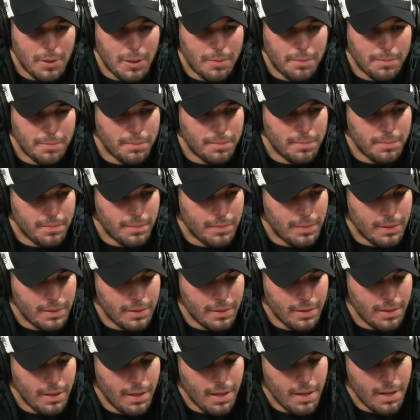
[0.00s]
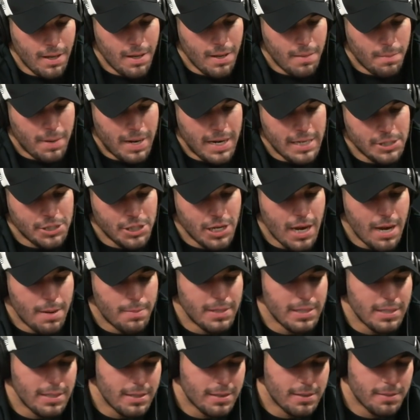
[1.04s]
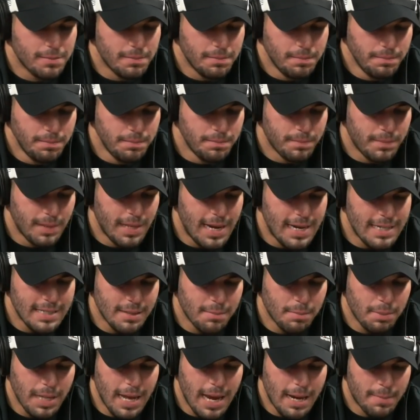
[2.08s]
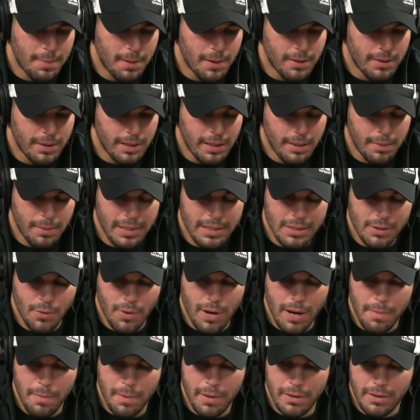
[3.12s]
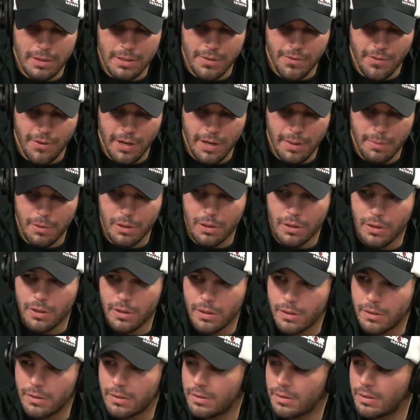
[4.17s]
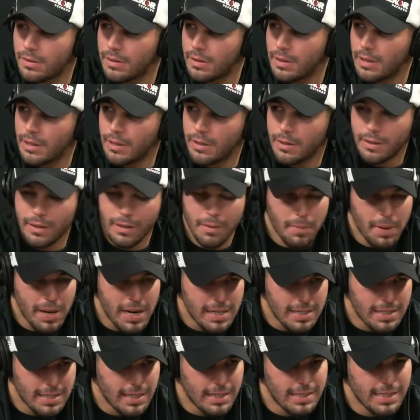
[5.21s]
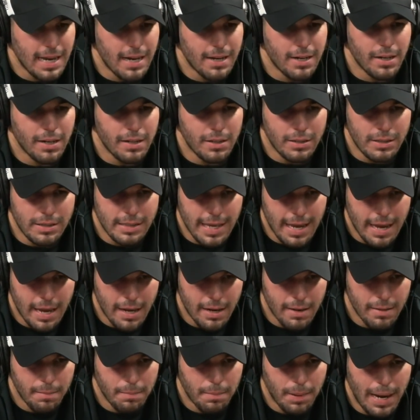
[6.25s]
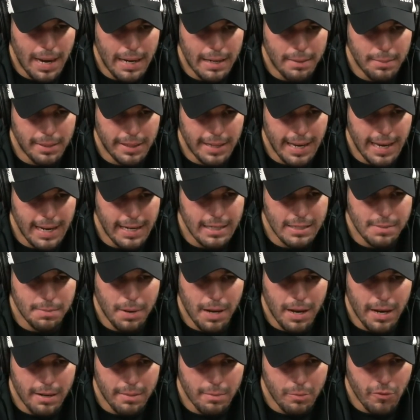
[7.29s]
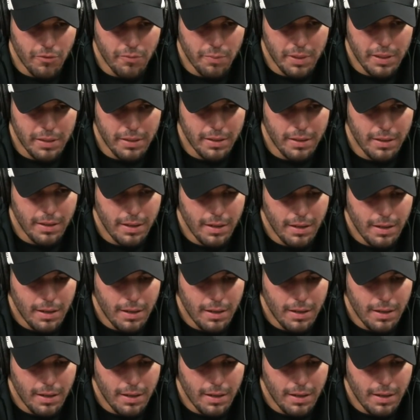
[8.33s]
him up. My job is, as a black belt and him as a white belt, is for him to learn, you know, the basics, how to understand body mechanics, body movement.